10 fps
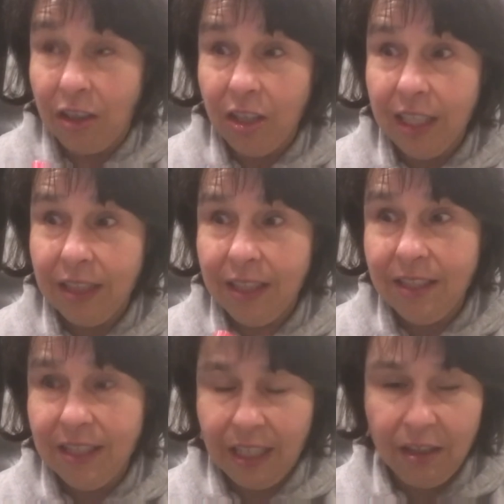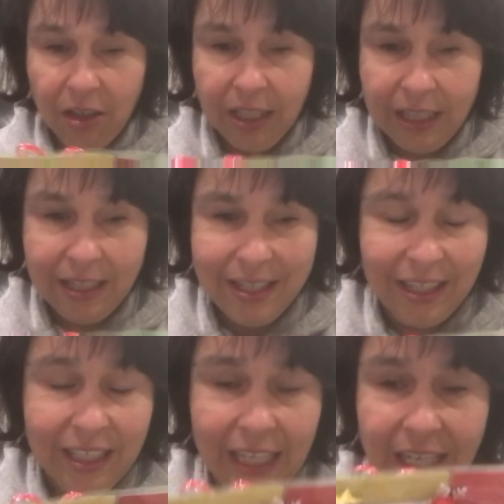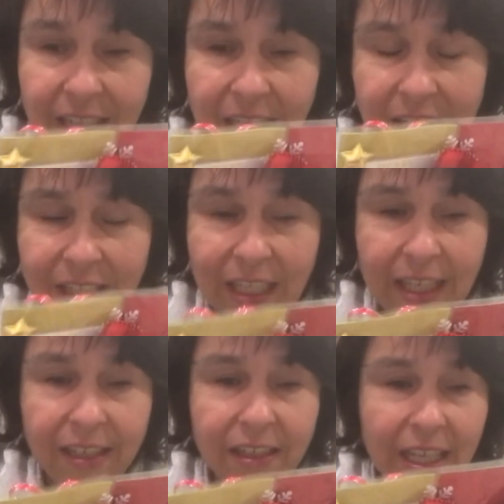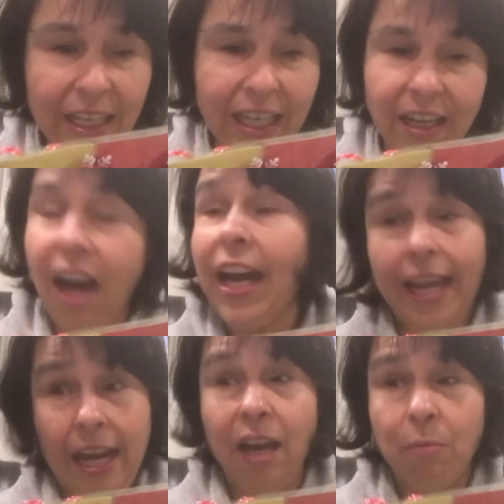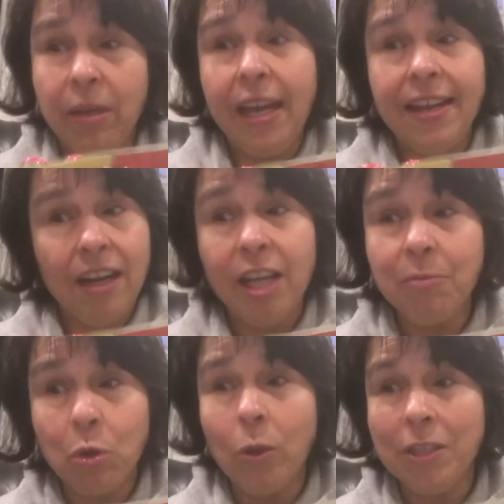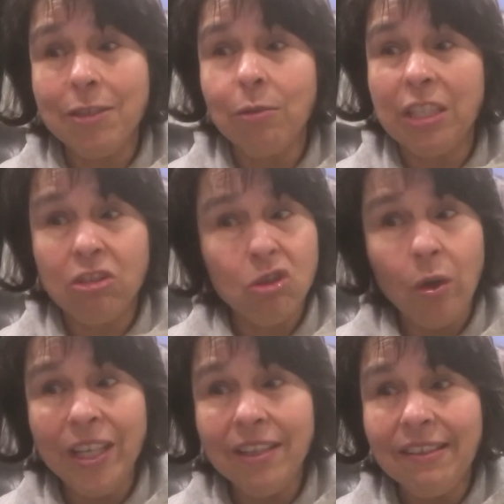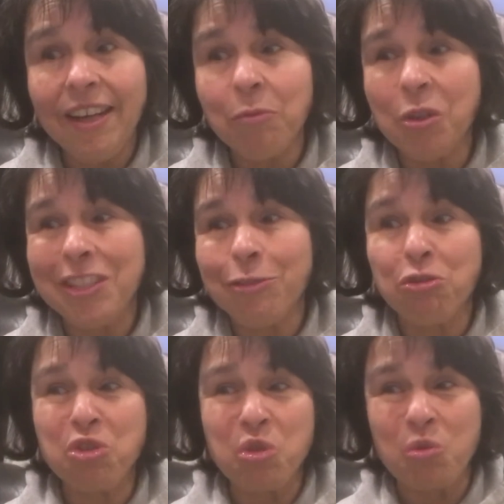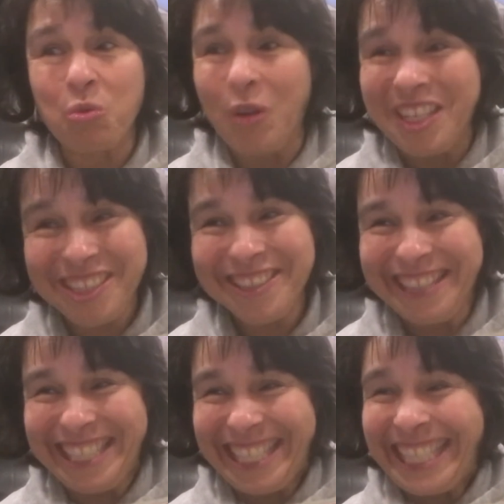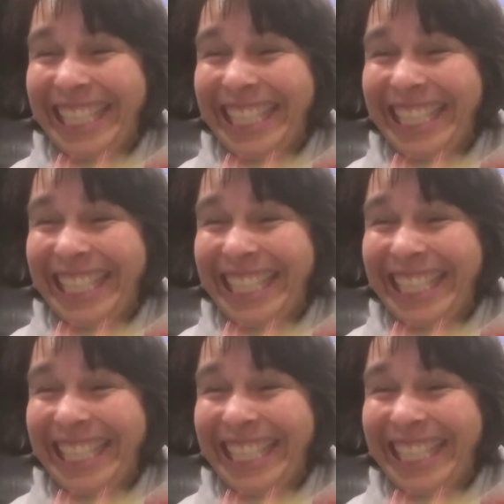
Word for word: look at this and look at this again and again, and I am. And I am going to enjoy it. I'm going to treasure this.